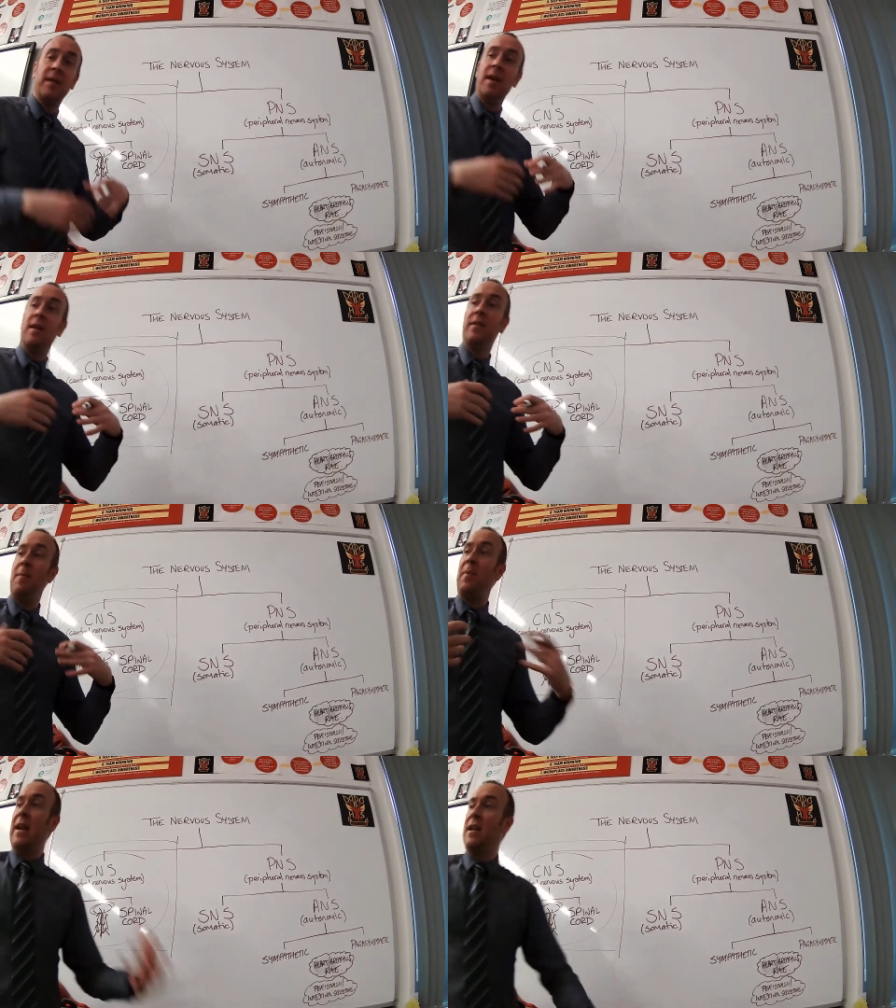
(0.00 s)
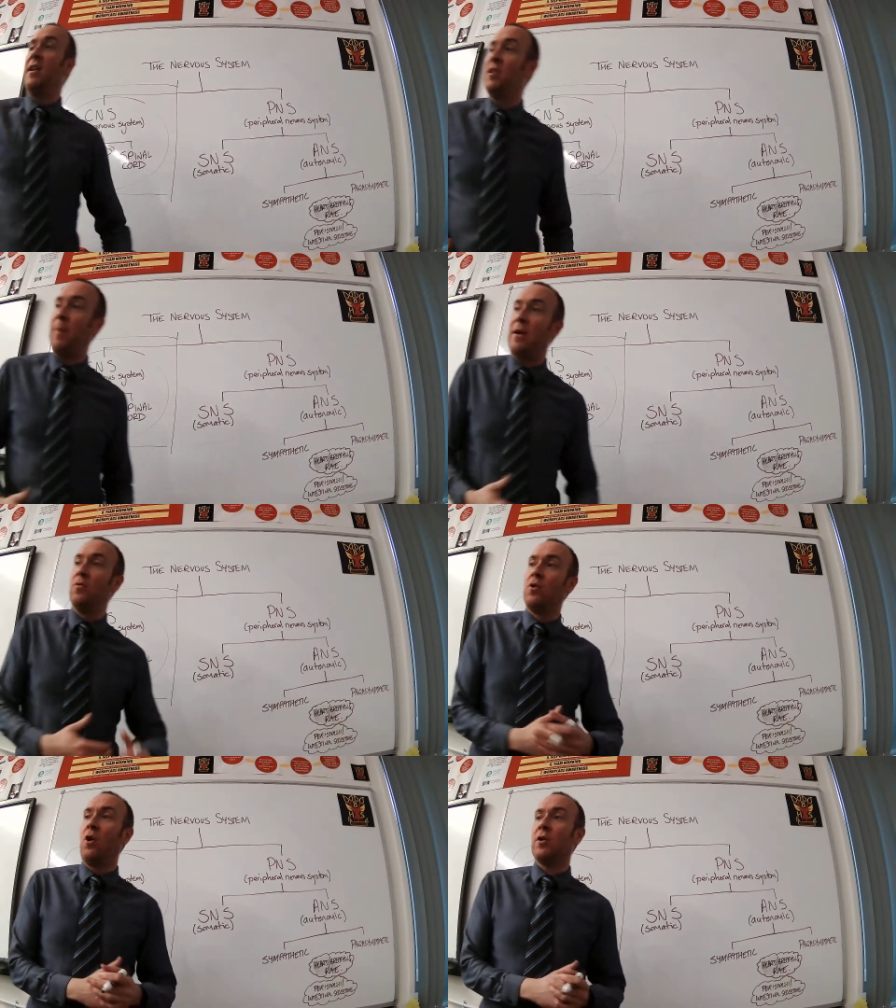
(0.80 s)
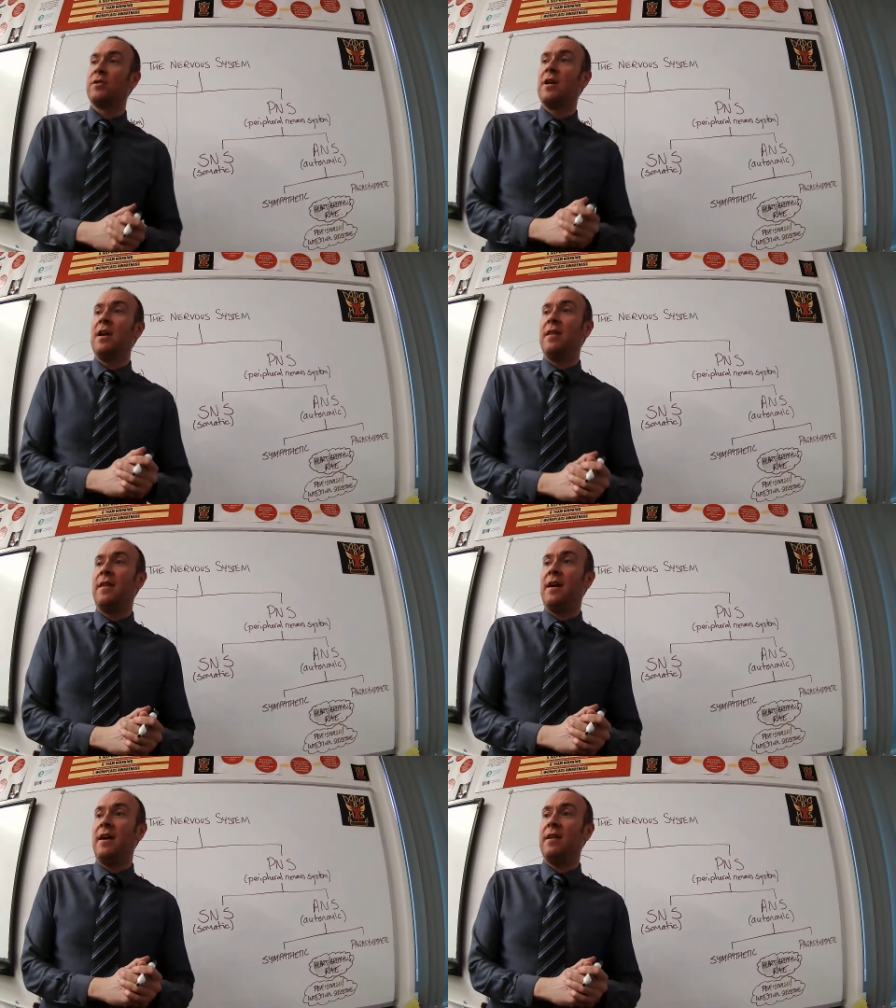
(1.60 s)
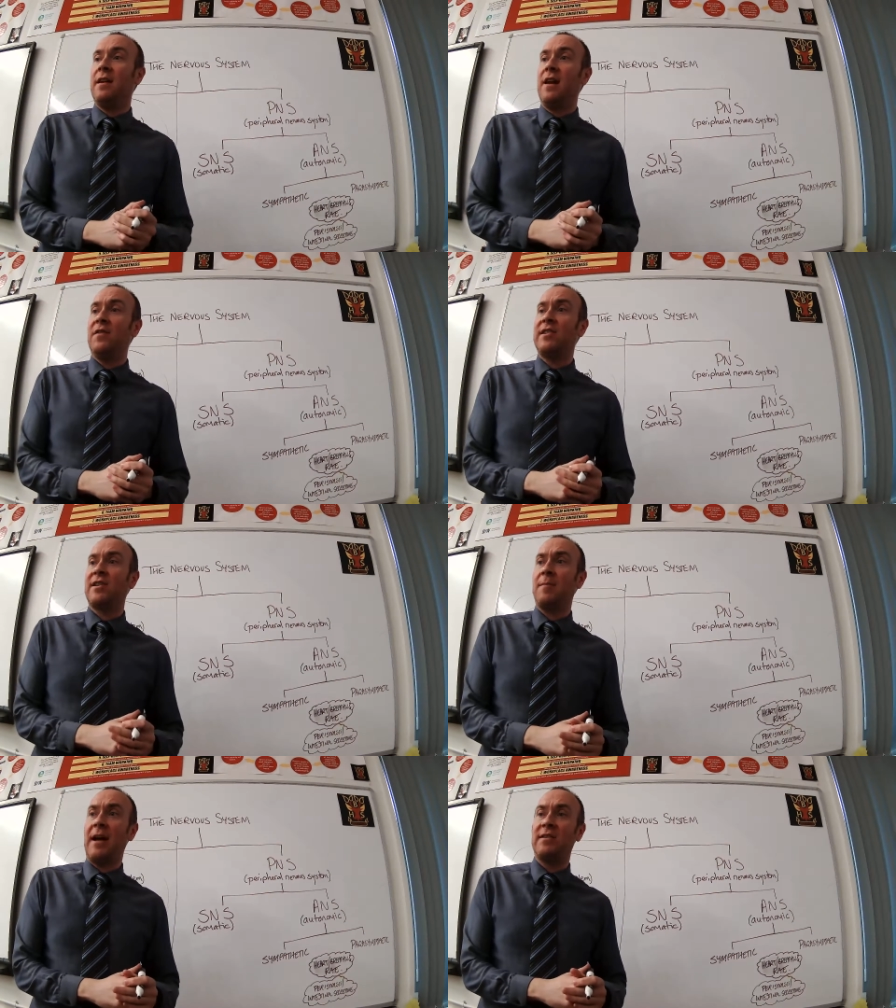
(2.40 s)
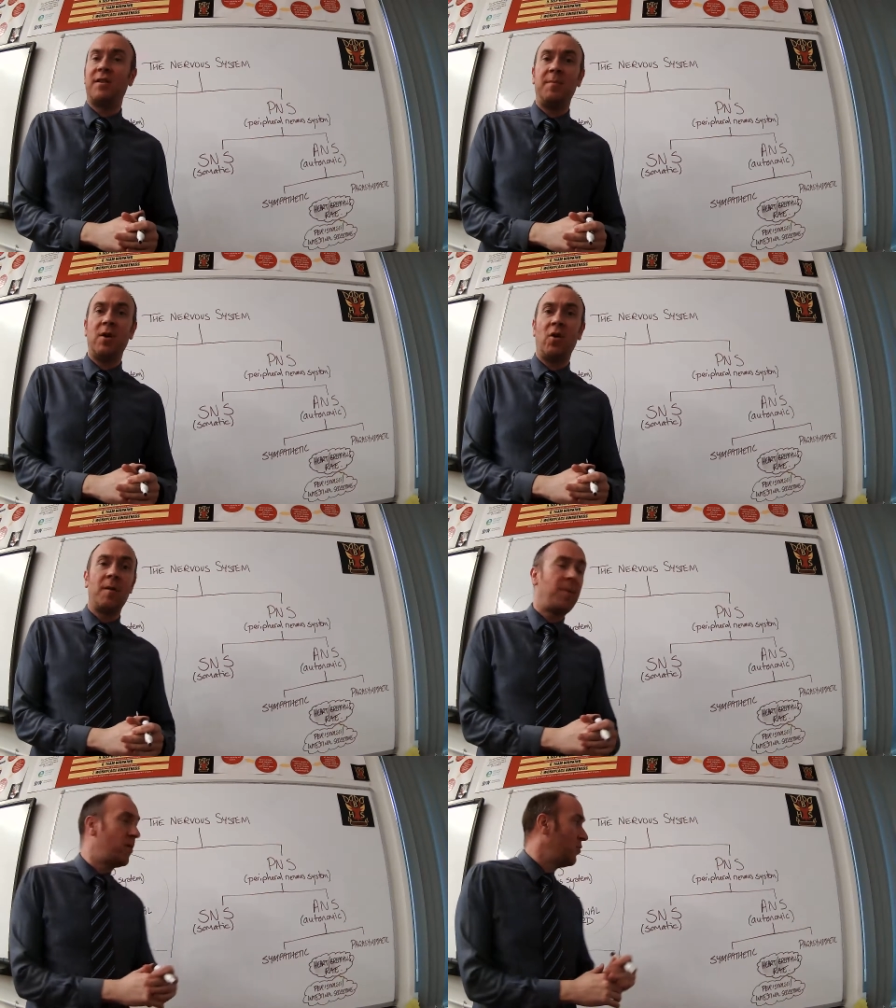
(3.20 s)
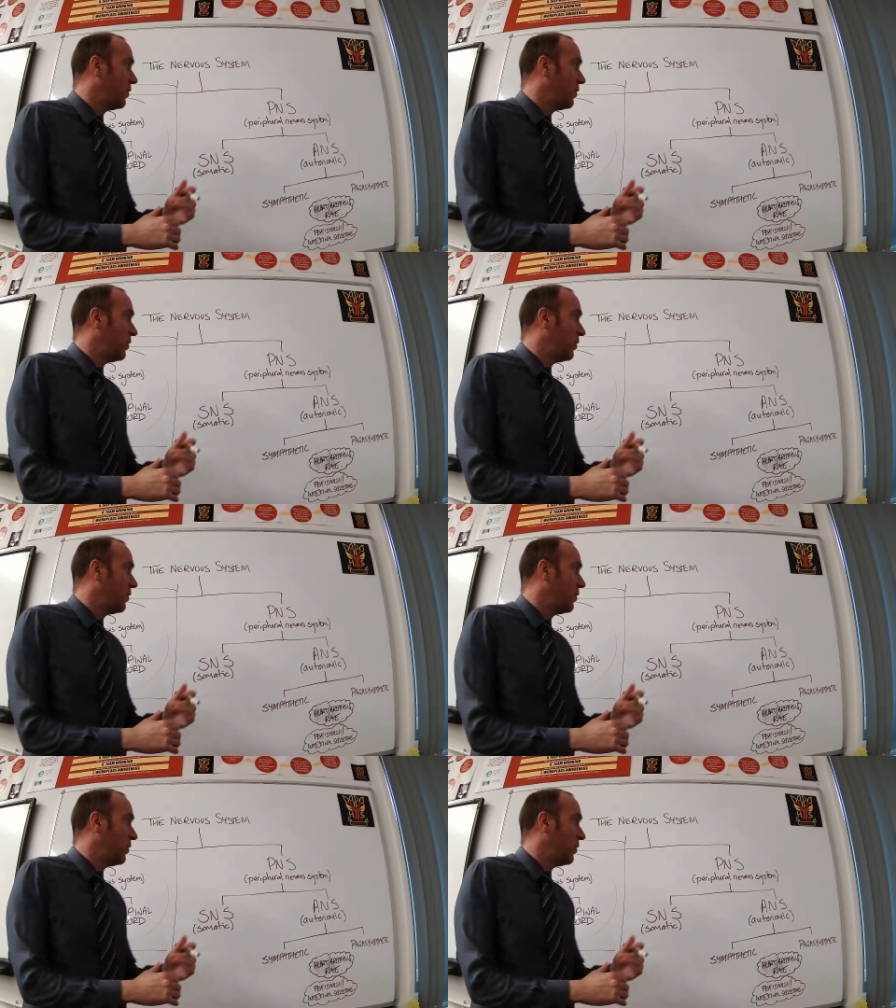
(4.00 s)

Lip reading: the brain and the spinal cord, the nervous system has to be all about